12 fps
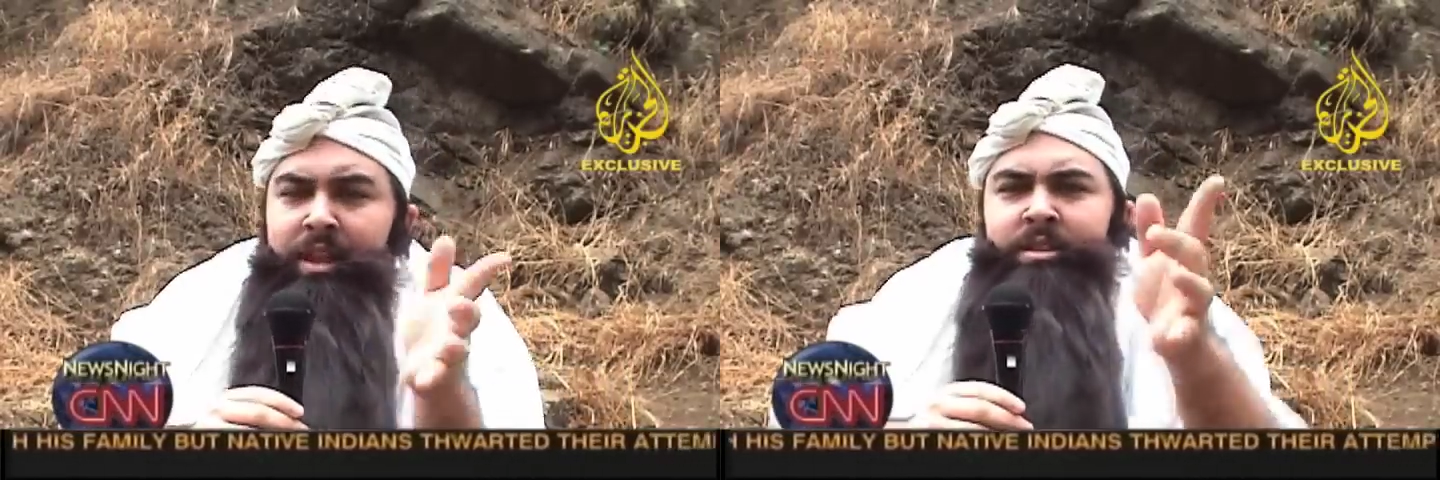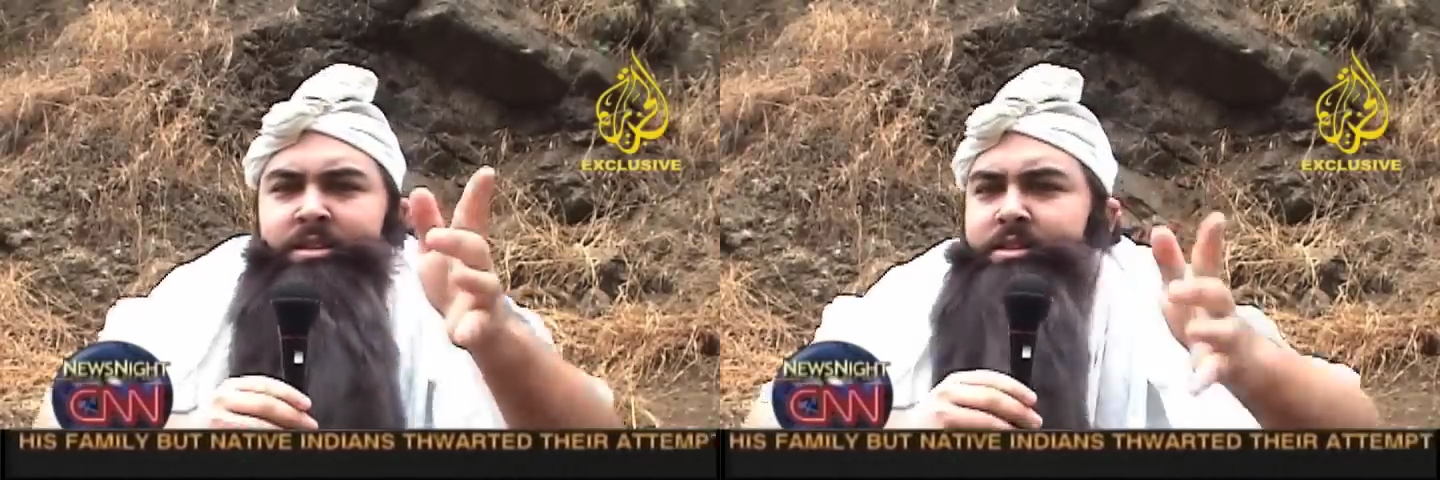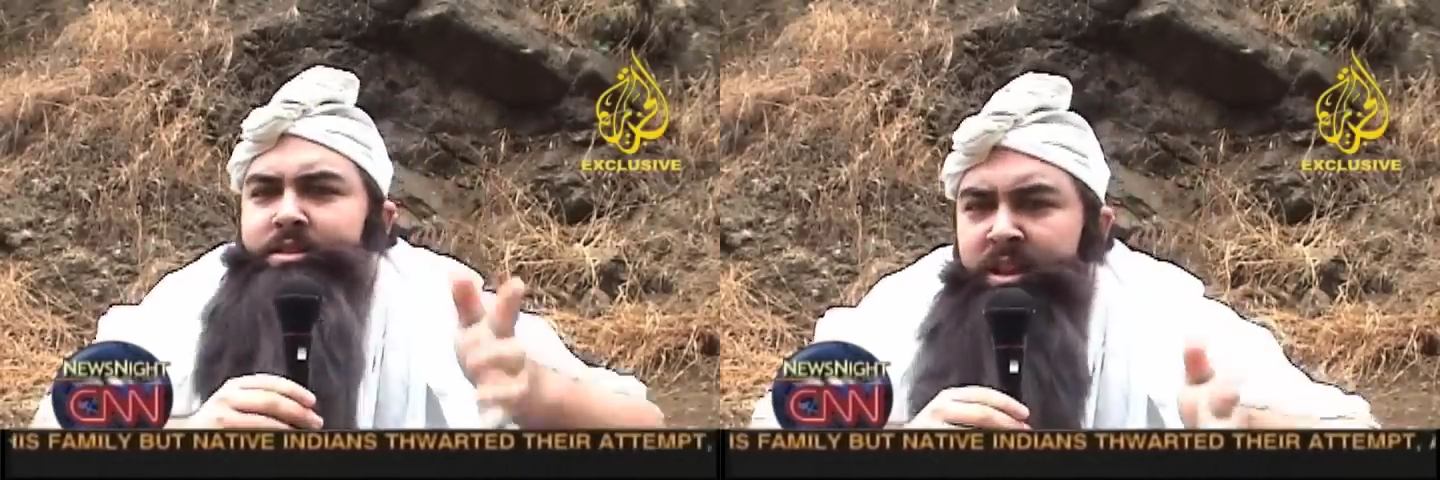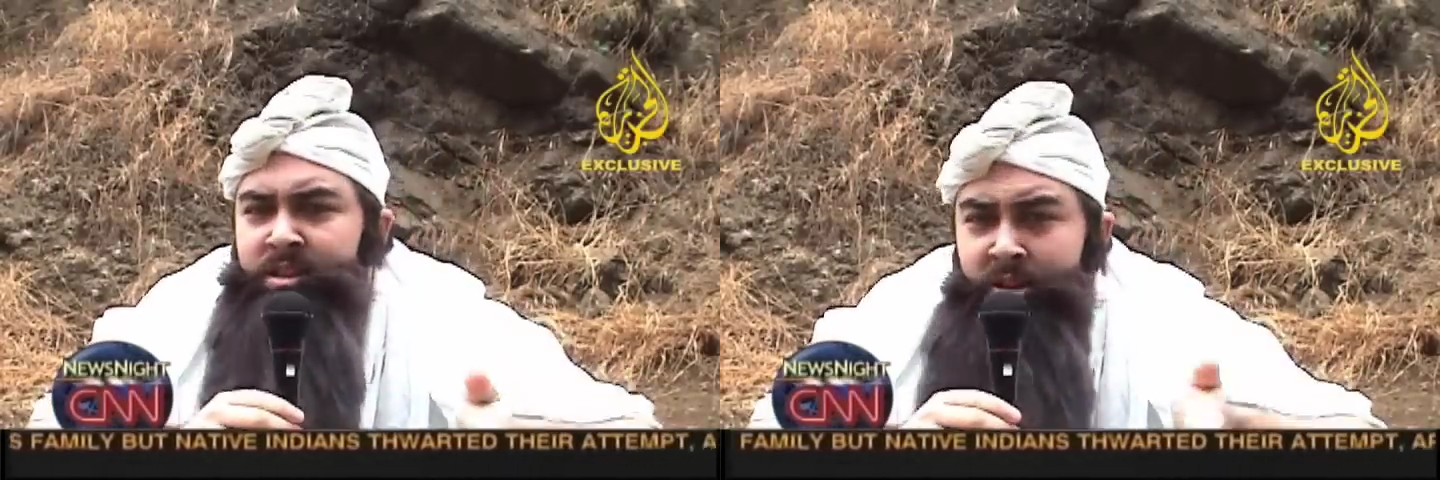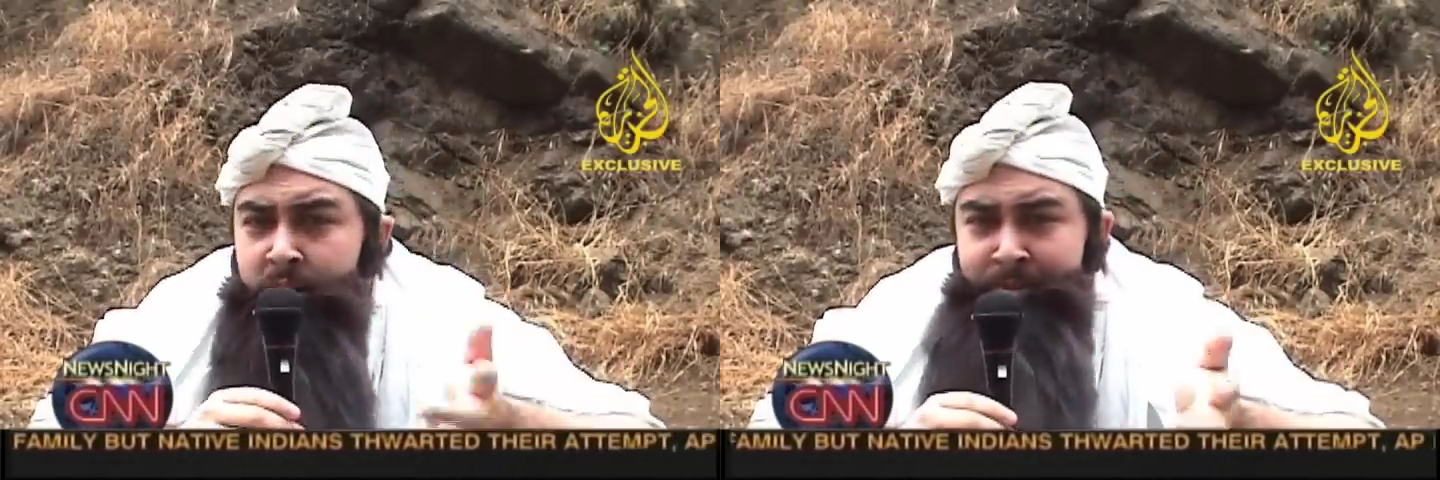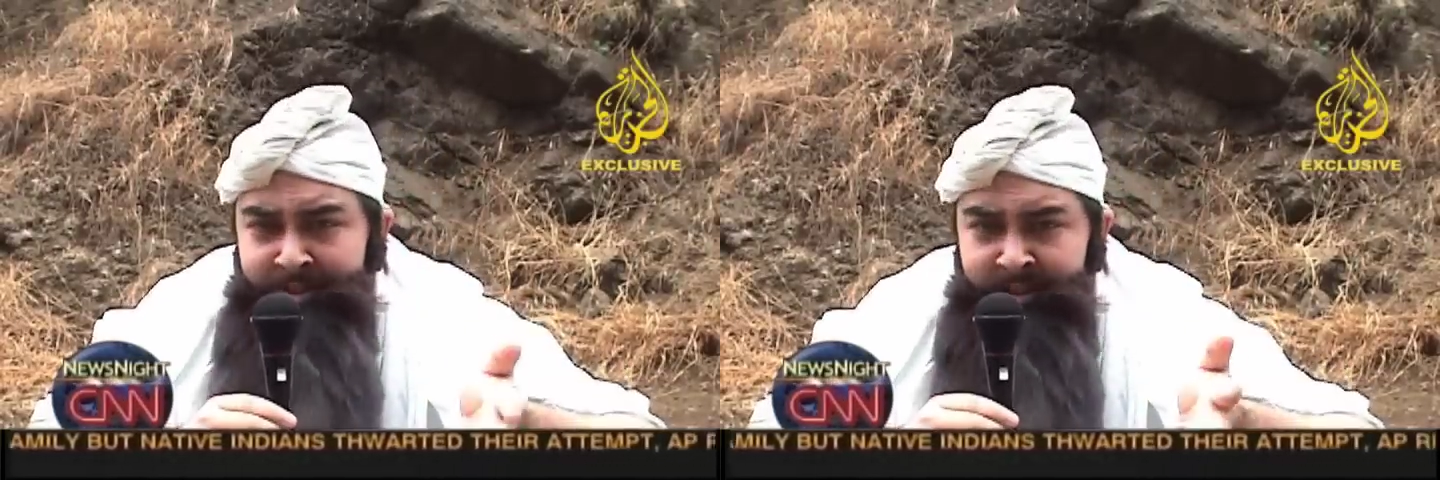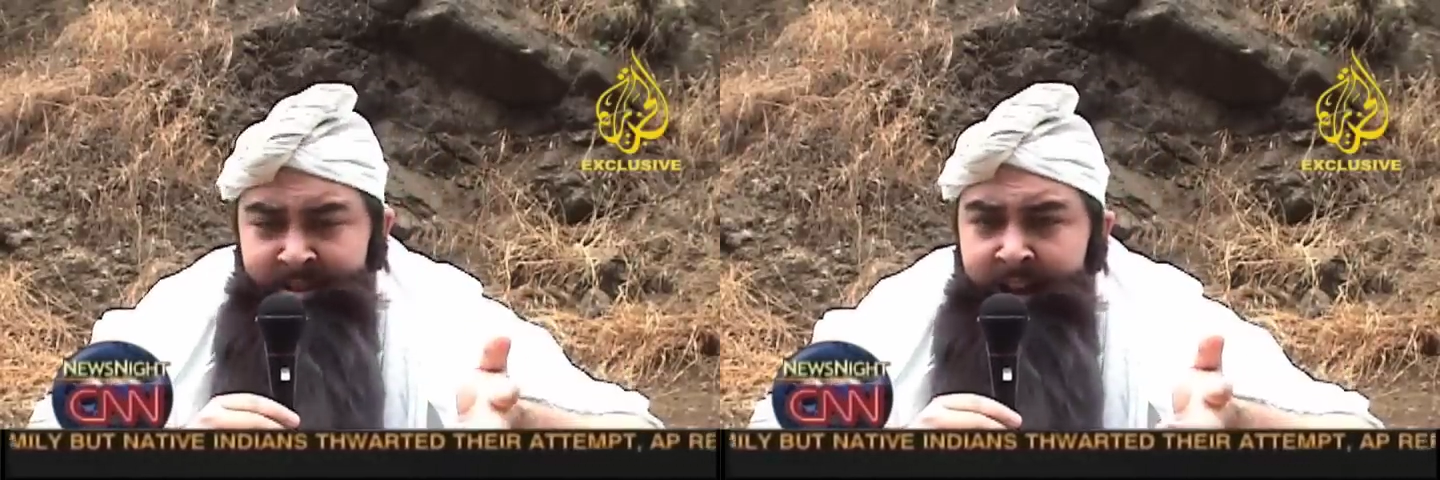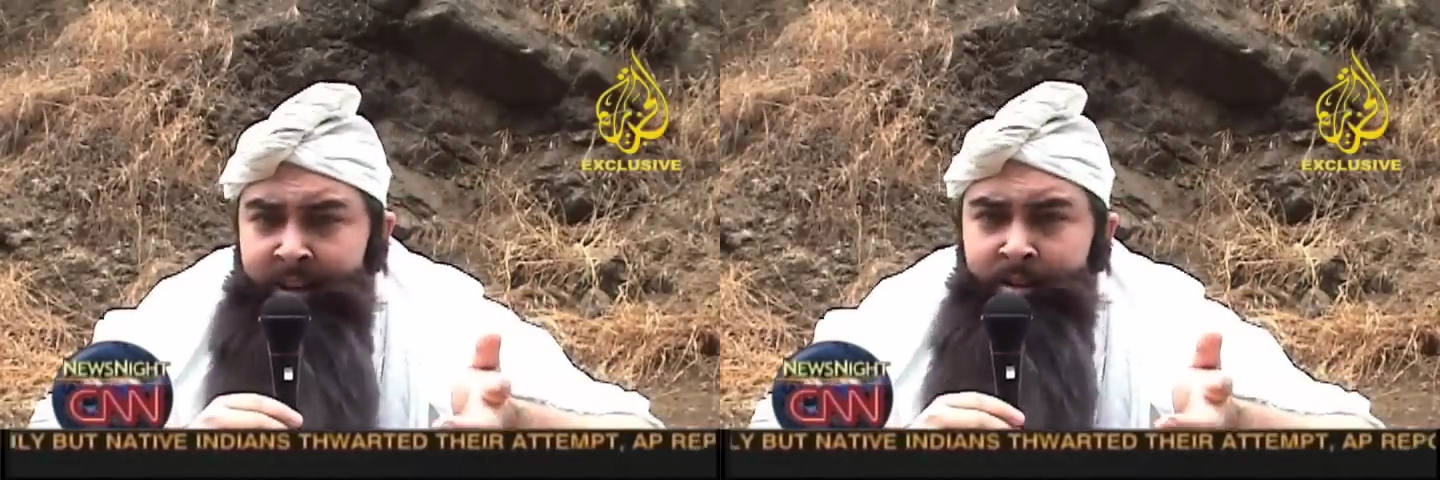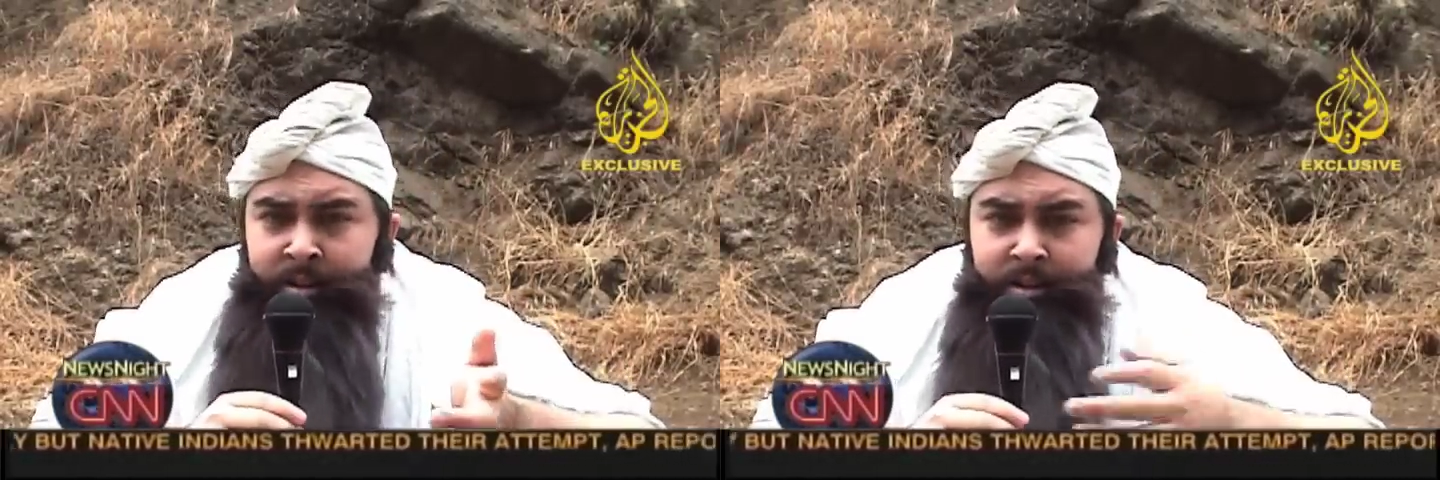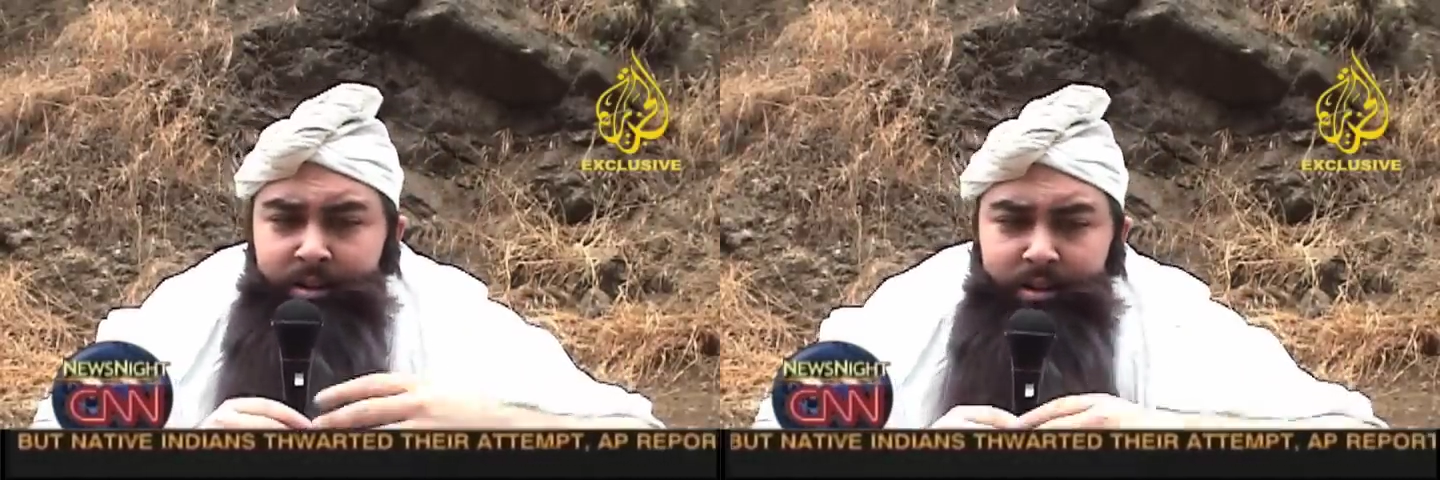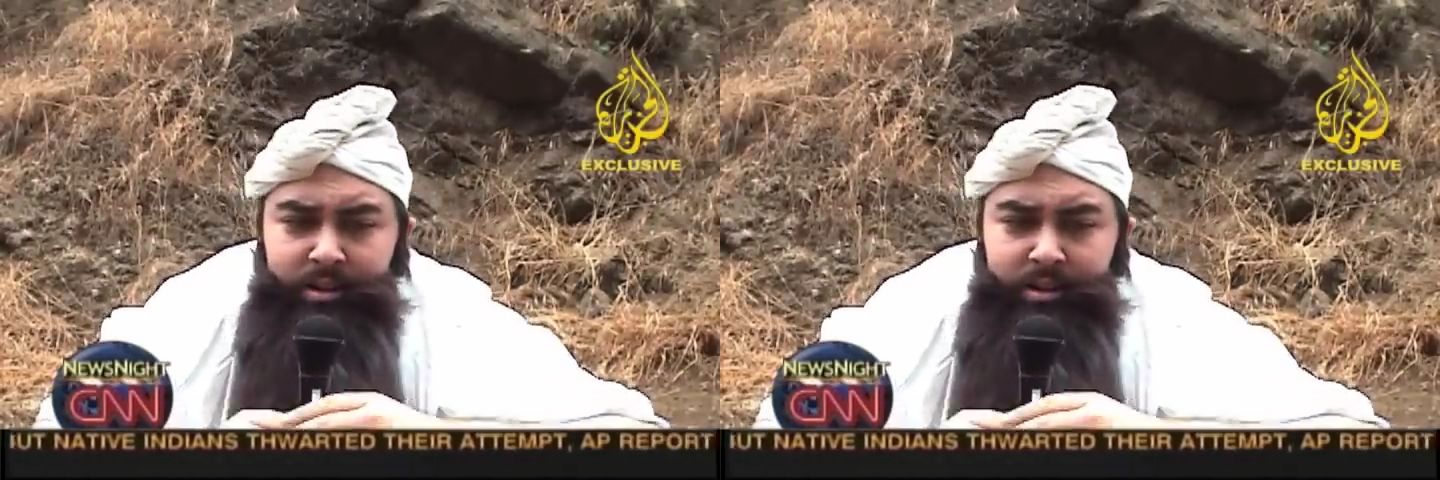It's the turban designer,